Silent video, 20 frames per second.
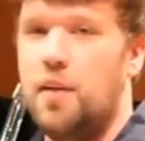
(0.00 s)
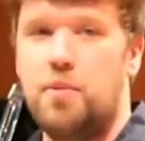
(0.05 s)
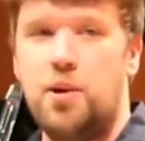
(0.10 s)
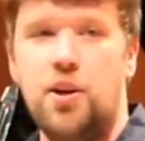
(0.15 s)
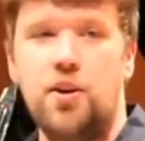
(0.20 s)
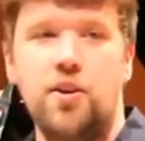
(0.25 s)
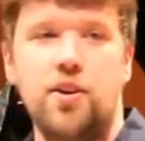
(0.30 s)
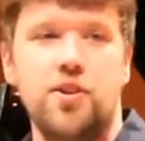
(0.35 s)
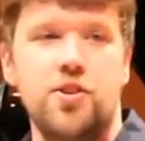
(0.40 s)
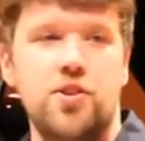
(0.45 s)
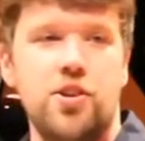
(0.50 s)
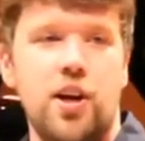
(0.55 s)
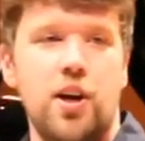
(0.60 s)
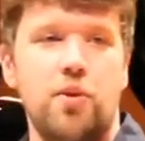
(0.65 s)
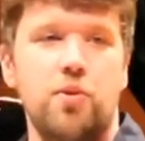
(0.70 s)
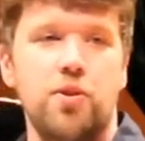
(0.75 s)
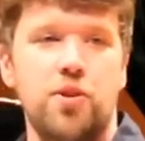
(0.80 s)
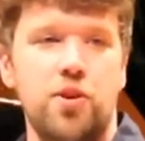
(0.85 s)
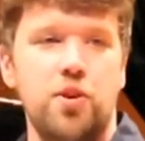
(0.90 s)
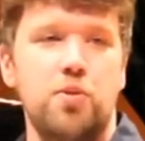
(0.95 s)
I'm here to
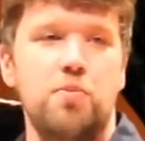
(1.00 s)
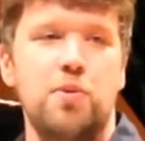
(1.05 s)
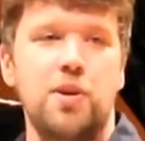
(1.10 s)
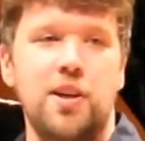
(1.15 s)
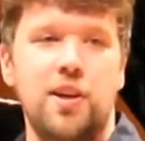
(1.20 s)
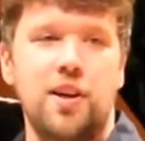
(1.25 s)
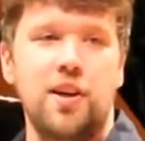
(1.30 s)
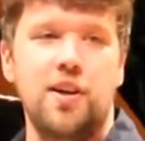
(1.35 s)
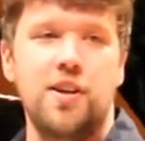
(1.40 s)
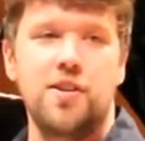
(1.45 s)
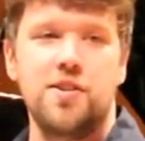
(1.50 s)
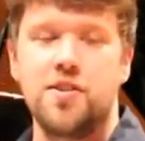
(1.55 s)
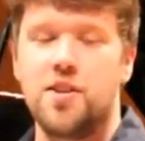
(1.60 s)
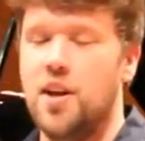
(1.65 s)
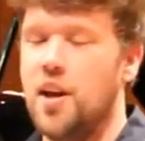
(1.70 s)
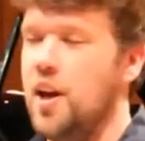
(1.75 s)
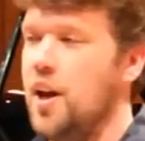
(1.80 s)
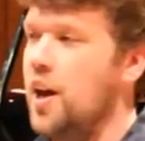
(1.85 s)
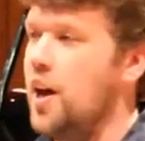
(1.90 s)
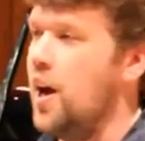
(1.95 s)
share with you
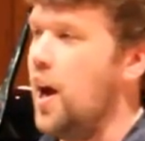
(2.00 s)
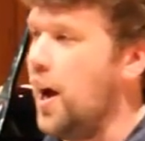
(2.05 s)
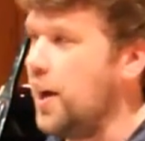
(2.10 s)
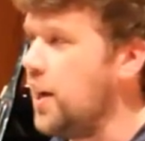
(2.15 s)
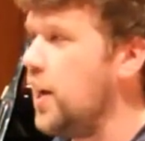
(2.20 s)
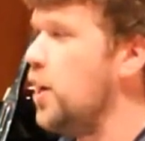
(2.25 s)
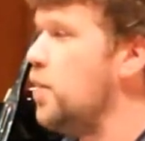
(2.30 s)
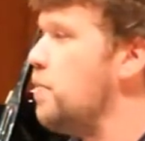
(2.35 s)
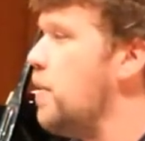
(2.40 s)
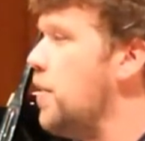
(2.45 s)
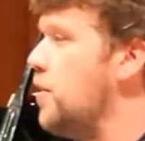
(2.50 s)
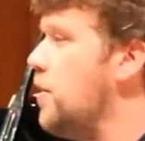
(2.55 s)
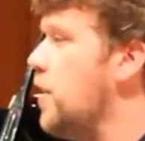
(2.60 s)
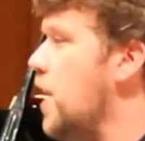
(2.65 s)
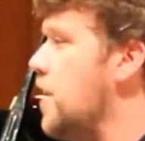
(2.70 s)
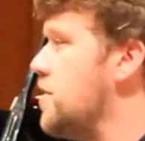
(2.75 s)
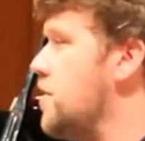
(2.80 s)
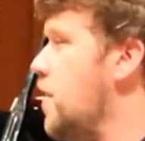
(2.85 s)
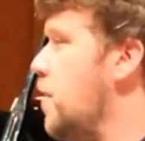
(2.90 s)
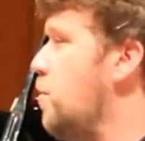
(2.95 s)
because I care about you
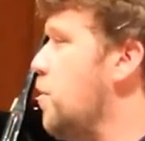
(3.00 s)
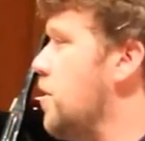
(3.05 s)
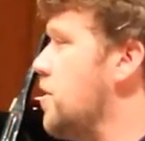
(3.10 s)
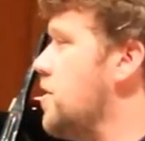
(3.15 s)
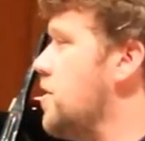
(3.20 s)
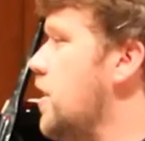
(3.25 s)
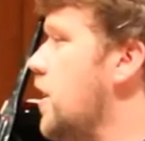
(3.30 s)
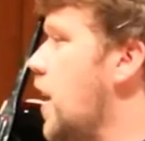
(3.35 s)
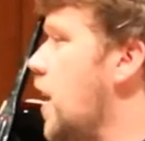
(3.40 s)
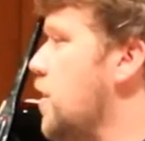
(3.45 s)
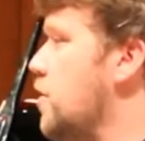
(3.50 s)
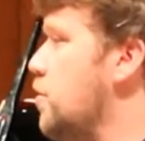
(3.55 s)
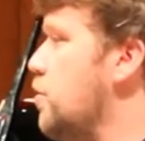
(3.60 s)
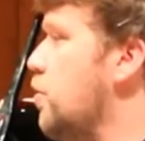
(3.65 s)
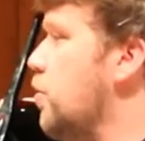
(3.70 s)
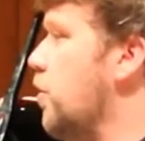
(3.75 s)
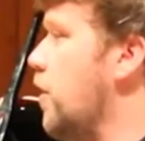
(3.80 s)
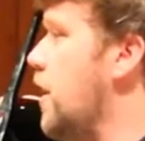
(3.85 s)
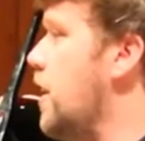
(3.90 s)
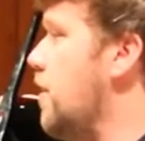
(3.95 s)
guys and I see God
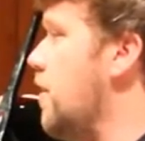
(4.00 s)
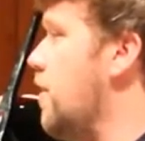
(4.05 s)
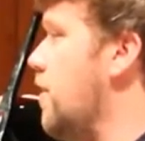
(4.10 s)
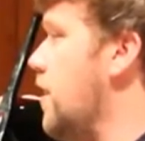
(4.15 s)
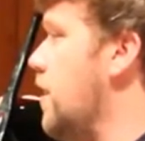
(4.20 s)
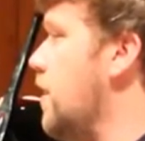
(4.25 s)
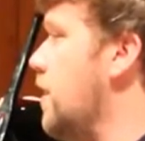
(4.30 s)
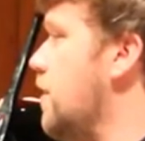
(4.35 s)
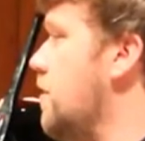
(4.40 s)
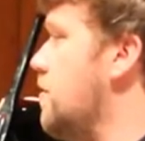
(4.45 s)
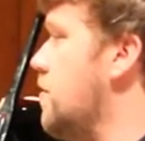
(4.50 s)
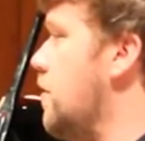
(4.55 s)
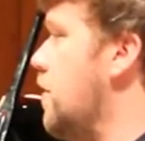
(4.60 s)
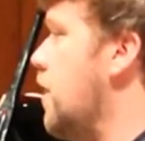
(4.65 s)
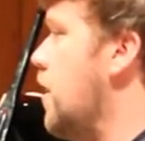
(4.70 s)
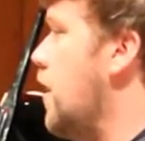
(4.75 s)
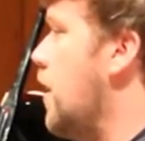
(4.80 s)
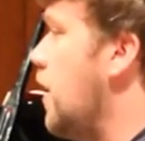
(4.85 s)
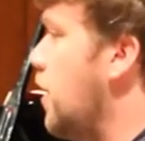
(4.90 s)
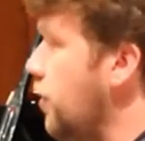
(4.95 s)
do great things
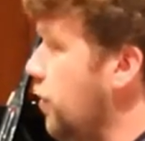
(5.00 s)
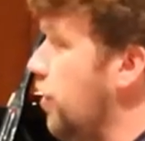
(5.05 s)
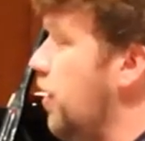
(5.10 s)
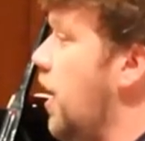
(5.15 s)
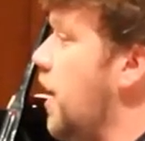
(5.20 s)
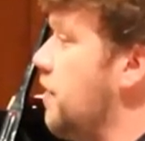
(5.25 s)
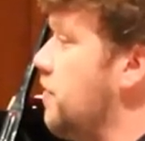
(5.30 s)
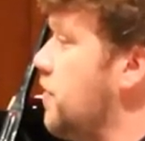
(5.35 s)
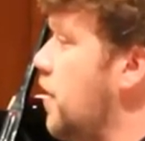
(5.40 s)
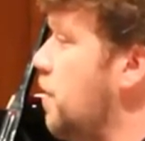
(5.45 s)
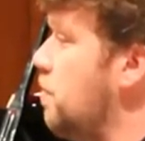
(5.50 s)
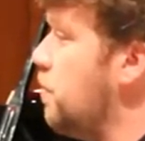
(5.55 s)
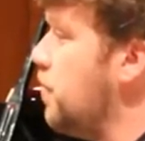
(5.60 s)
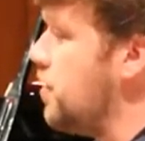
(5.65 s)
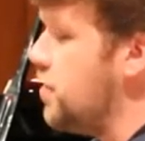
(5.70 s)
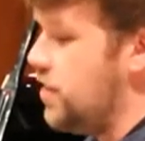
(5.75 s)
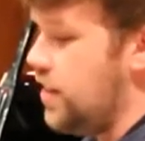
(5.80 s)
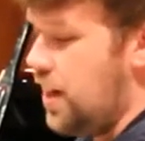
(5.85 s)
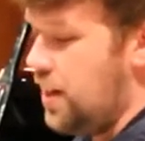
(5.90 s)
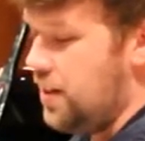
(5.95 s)
in your life. So I
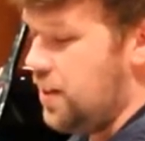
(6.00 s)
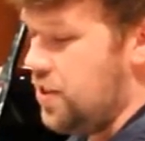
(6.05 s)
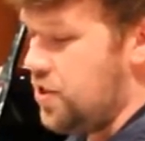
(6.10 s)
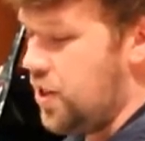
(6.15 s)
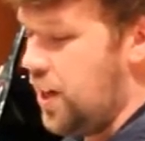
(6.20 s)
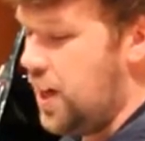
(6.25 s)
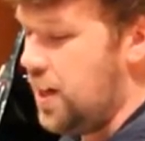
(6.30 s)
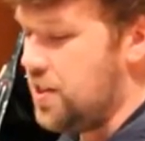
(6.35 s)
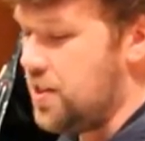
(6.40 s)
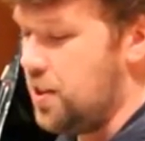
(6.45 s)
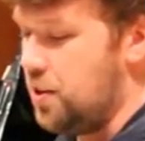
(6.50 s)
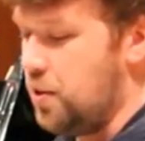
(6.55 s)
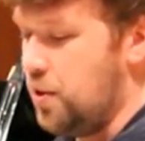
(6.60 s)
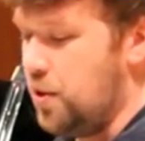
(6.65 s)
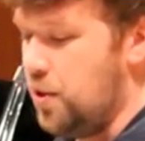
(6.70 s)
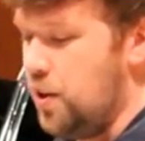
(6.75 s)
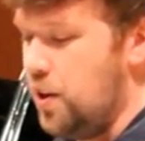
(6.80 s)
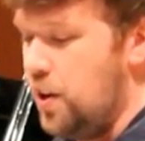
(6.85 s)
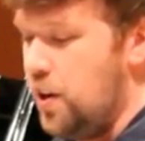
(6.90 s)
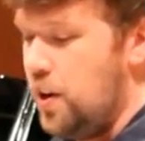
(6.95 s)
appreciate the chance.
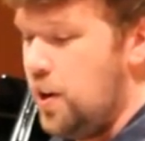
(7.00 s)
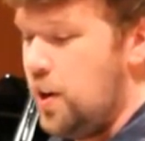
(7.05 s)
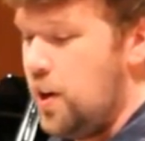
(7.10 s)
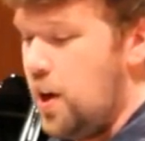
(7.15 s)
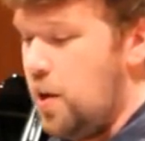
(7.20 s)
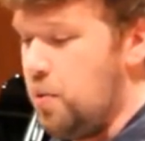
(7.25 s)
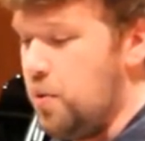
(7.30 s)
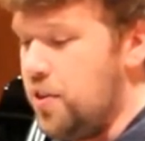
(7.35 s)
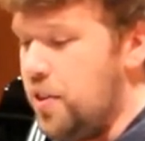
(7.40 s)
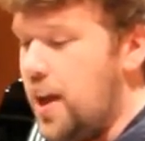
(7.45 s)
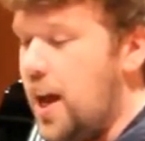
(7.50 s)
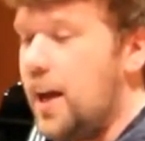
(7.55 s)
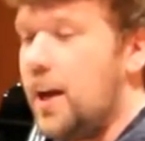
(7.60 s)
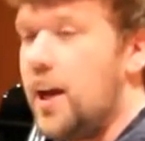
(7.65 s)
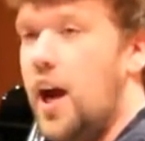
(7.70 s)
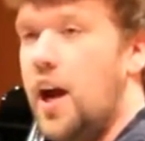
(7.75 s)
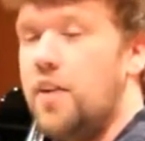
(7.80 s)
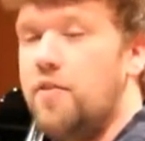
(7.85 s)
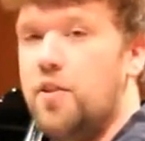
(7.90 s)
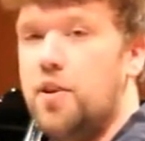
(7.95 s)
And, and with
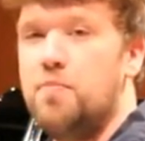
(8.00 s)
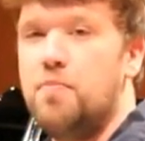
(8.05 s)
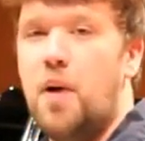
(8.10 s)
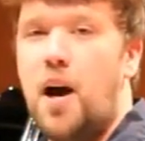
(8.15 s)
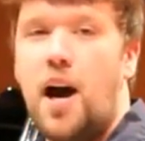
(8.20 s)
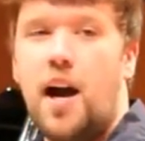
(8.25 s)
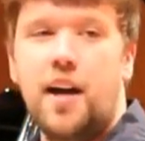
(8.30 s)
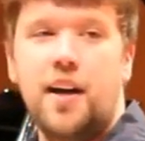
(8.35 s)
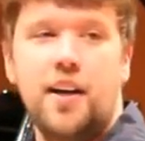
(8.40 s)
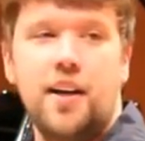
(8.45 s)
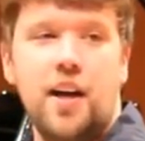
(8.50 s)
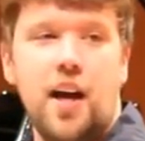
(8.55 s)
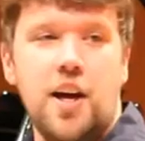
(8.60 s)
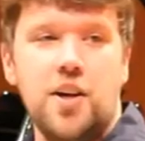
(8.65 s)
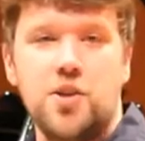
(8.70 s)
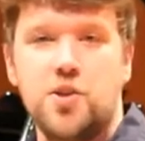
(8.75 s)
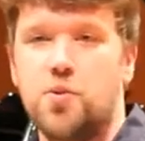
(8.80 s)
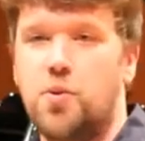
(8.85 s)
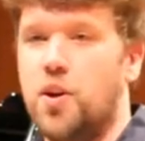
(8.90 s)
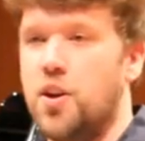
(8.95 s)
that kind of in mind,
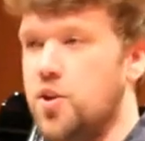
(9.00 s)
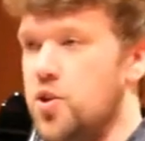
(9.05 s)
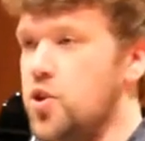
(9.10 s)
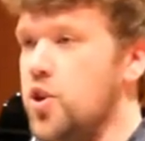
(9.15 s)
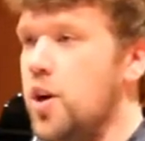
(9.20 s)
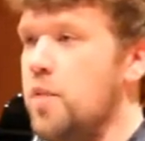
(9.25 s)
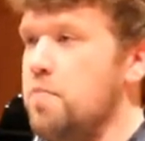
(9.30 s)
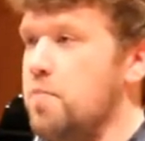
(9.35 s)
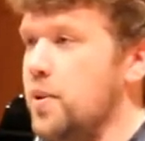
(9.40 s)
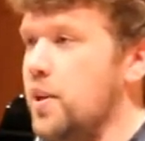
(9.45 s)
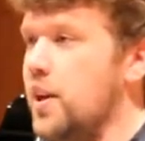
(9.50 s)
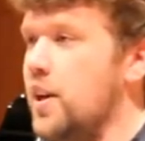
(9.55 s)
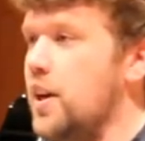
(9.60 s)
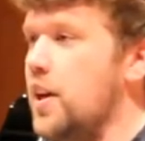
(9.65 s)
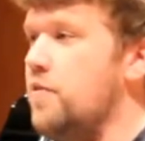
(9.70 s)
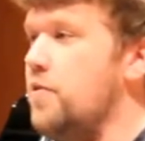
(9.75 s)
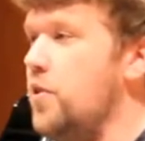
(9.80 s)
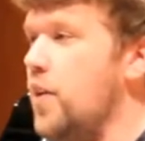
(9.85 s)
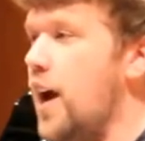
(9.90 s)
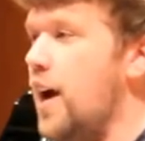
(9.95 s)
I just want to jump
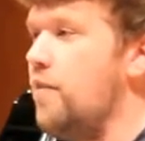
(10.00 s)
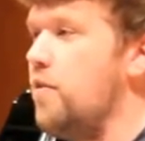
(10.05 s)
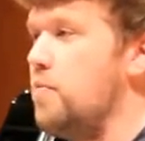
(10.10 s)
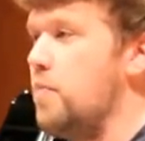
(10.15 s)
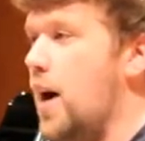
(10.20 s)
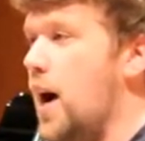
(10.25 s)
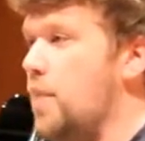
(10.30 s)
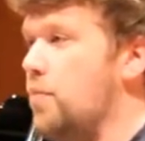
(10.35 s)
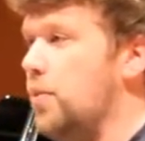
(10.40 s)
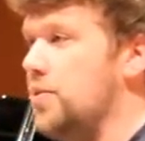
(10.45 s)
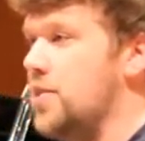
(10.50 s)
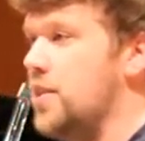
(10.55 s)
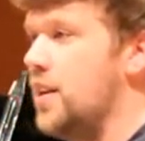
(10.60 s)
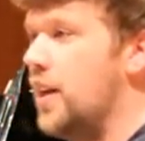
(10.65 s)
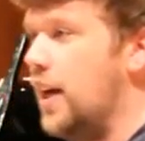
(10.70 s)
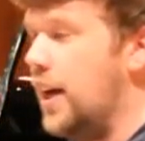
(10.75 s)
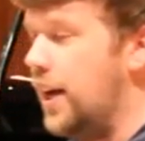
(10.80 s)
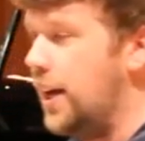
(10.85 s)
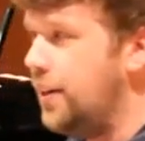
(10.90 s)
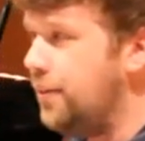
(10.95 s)
in. If you have a Bible
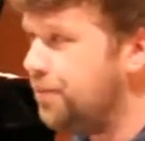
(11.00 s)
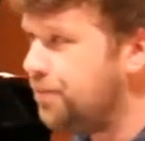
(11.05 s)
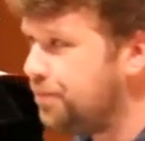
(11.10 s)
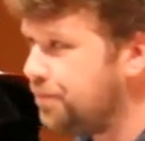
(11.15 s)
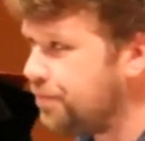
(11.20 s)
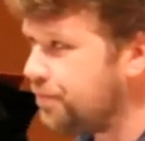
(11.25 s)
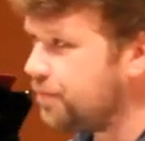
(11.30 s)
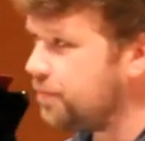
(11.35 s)
today,